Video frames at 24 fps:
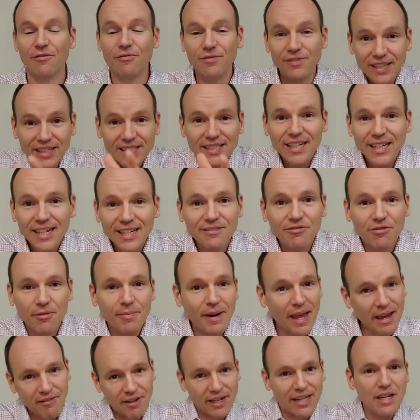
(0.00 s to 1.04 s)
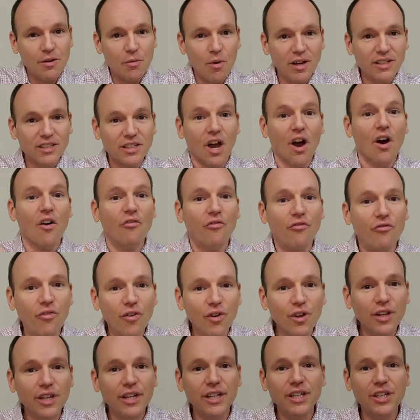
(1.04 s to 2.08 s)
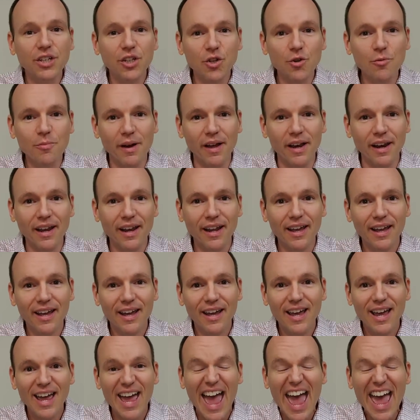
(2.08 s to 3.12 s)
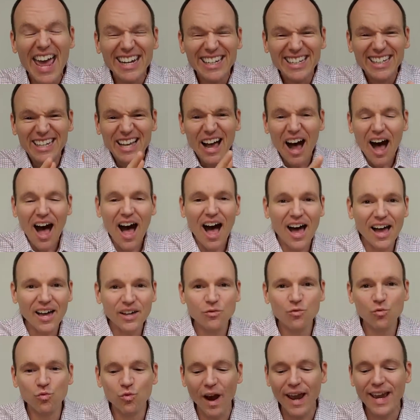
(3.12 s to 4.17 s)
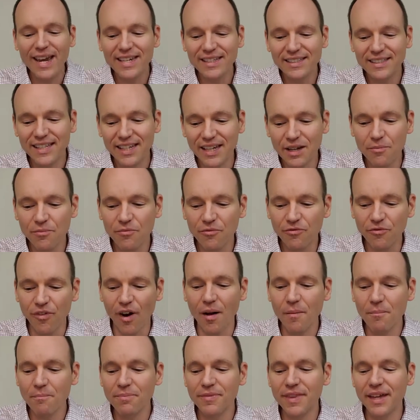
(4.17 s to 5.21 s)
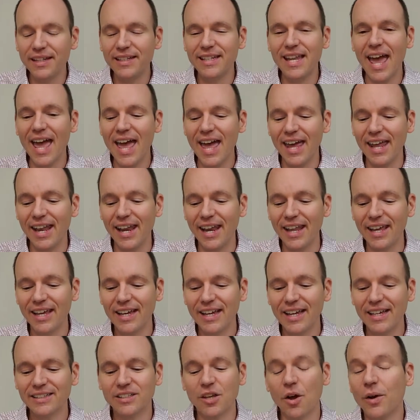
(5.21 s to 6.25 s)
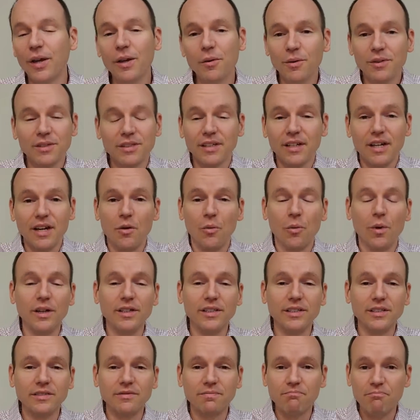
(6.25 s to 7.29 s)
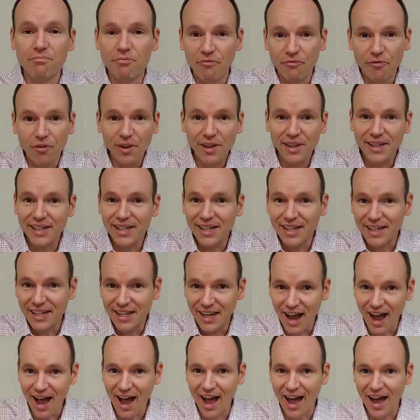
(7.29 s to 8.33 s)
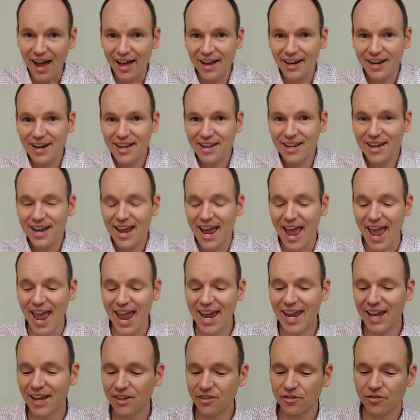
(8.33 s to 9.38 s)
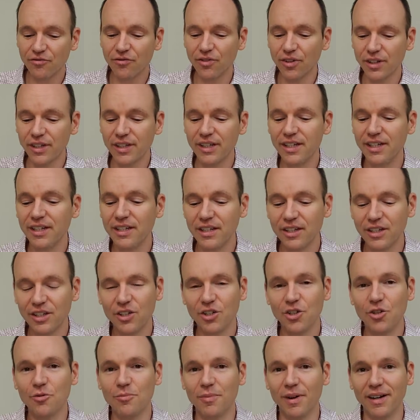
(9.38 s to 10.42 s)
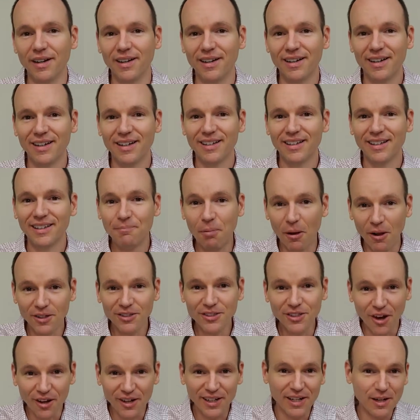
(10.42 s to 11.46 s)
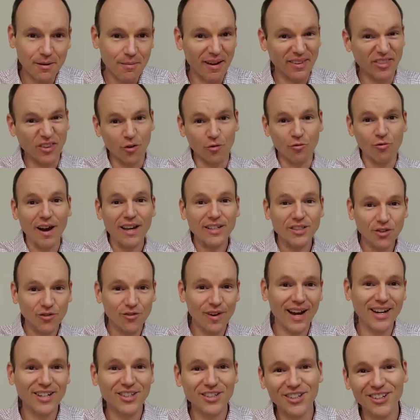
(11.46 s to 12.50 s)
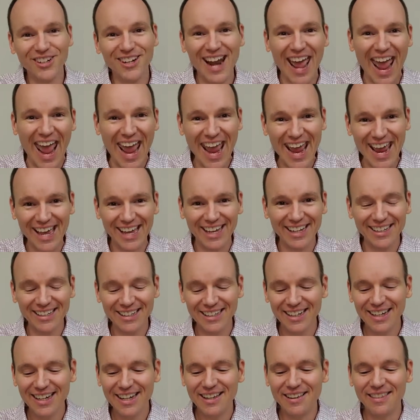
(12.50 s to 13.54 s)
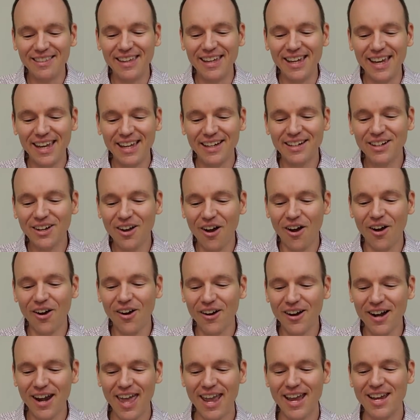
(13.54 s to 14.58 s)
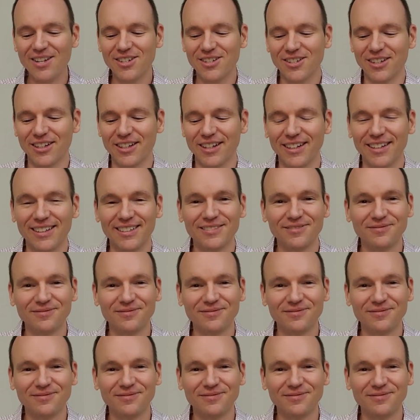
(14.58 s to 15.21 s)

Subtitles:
Descended from David. He was fully human. And God raised him from the dead. So he was fully God and fully human. Paul is talking here about the resurrection and the incarnation.